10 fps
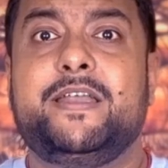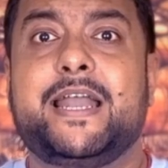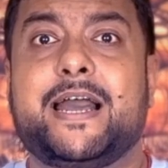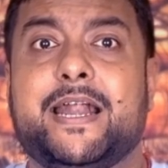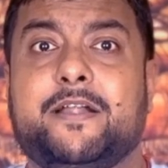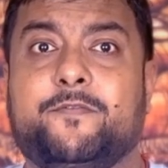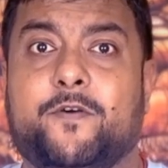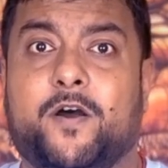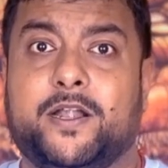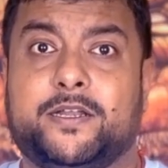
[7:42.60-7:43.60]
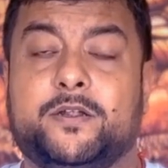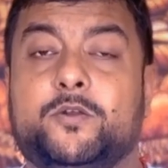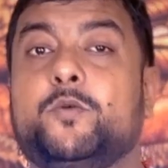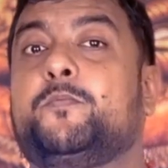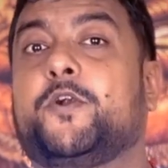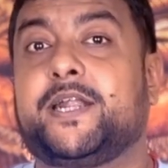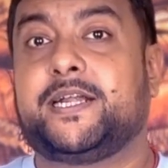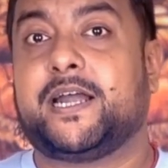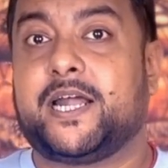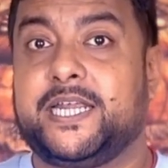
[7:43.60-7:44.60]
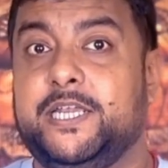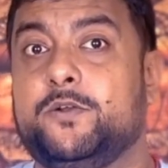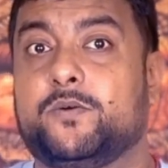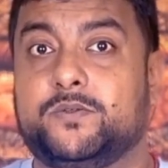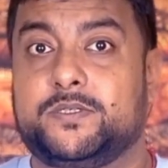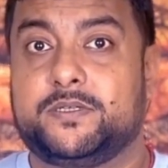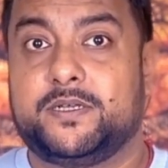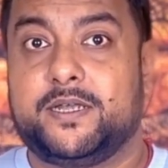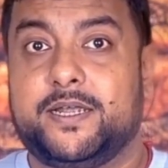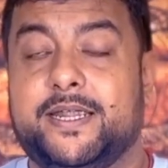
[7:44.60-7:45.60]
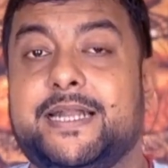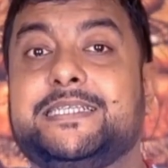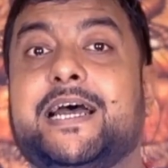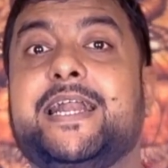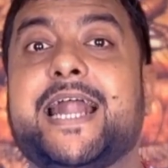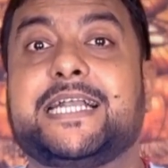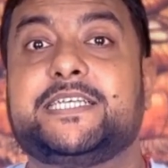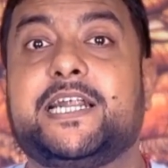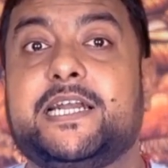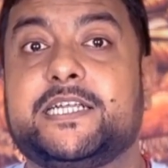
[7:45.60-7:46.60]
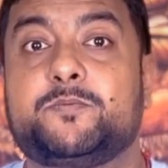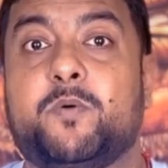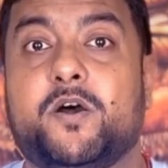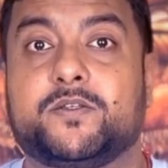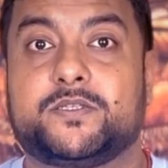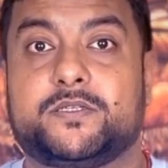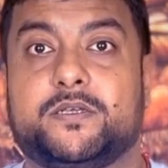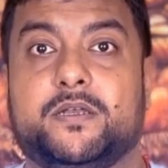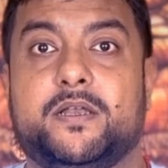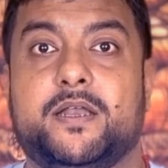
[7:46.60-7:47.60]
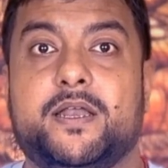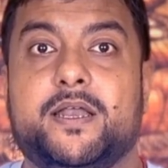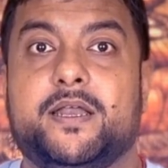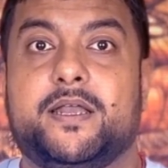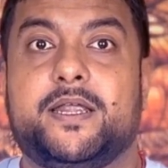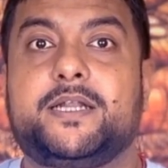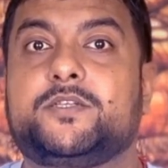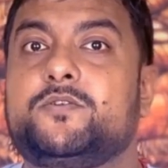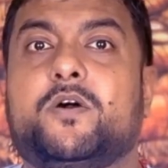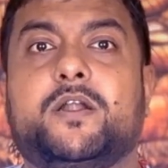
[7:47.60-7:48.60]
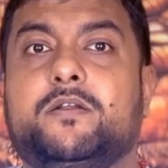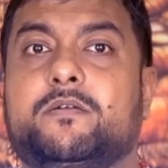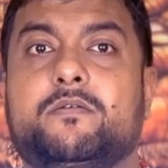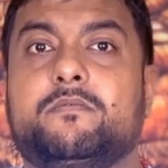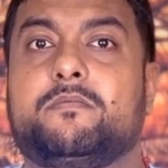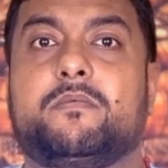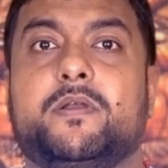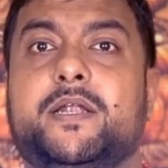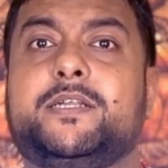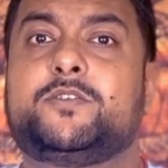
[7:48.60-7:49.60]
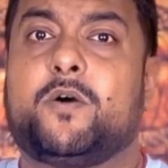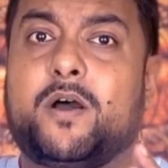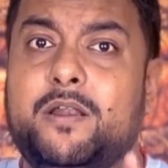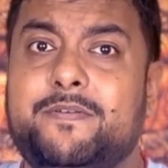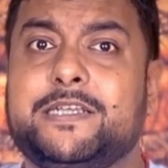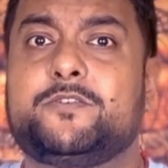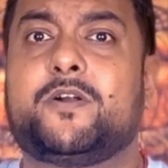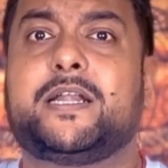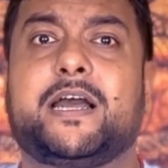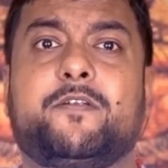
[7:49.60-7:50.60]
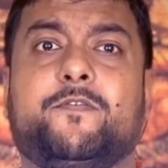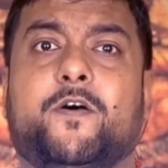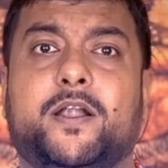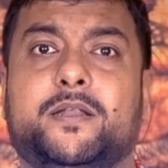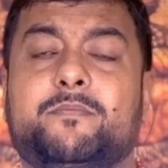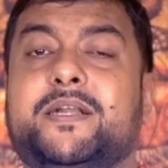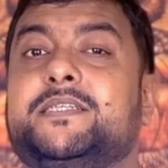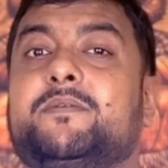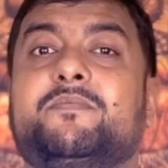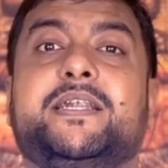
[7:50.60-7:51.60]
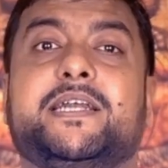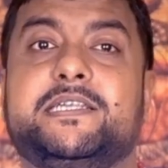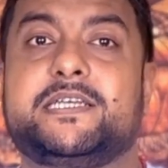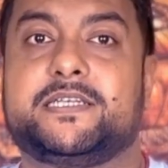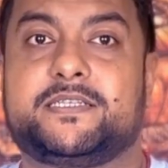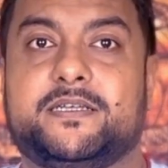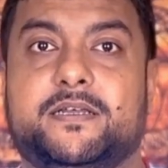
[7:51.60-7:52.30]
are at fault to protect our egos, it's our natural response. It's always not our fault, but someone else's.